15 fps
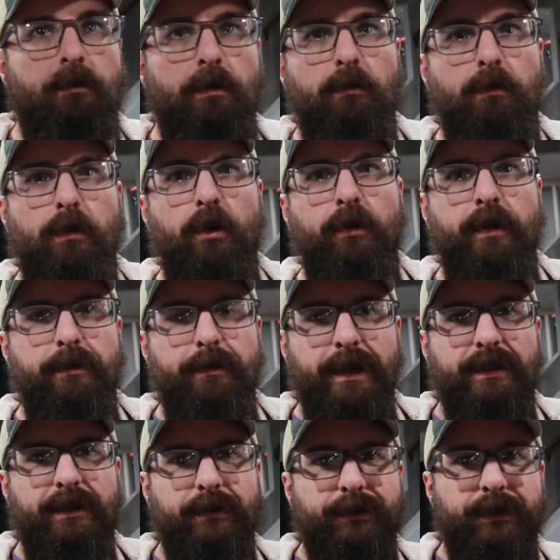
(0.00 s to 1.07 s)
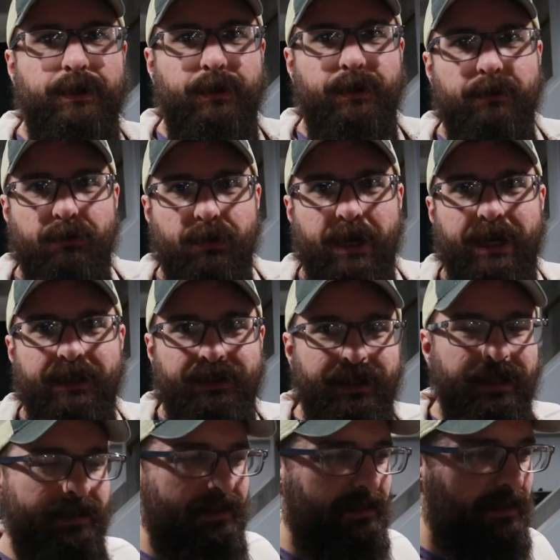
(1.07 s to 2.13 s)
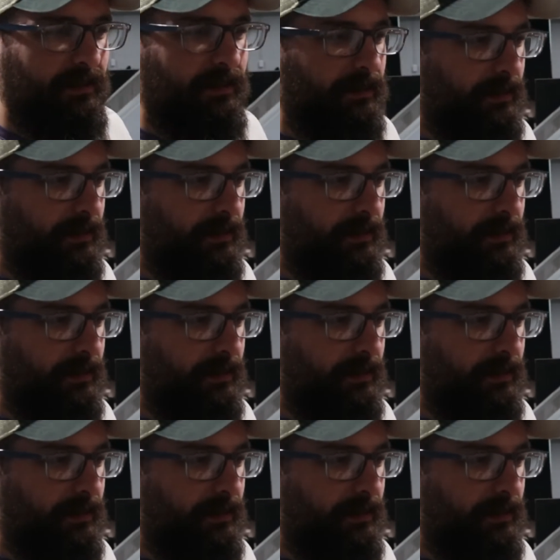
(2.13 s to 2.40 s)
I'll motivate myself to do some projects.